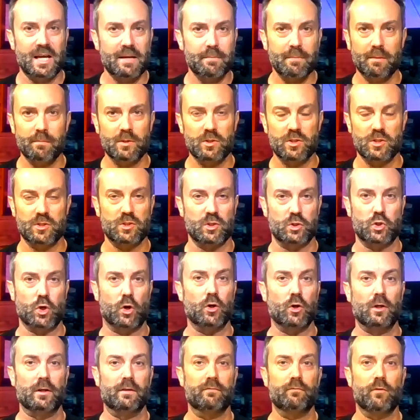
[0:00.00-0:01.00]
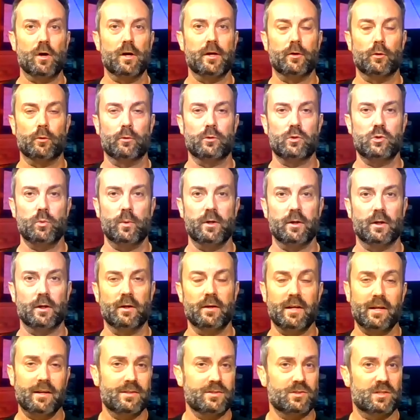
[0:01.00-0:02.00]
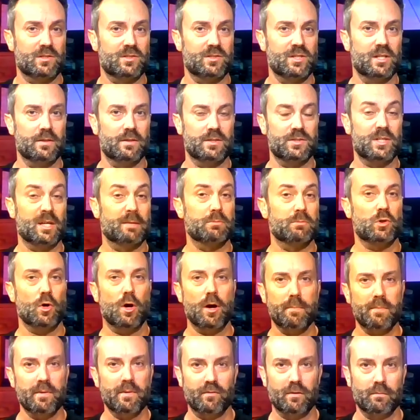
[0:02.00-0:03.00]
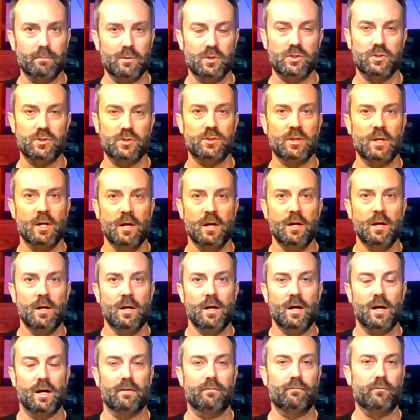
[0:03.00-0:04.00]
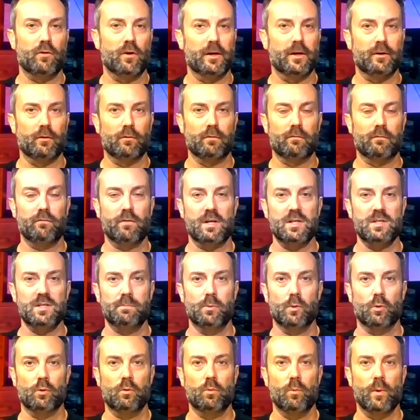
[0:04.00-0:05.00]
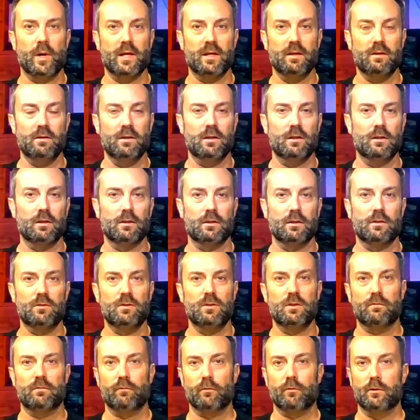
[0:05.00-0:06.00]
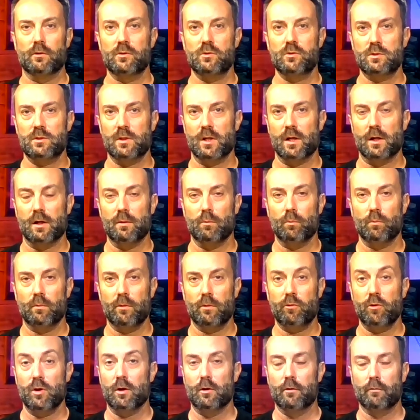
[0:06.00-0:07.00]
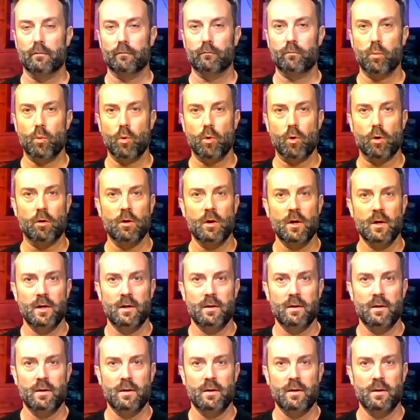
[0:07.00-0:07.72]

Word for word: images are totally fine on Twitter, and as I said, the same type of images are fine on Facebook when in a different uh, theater of war.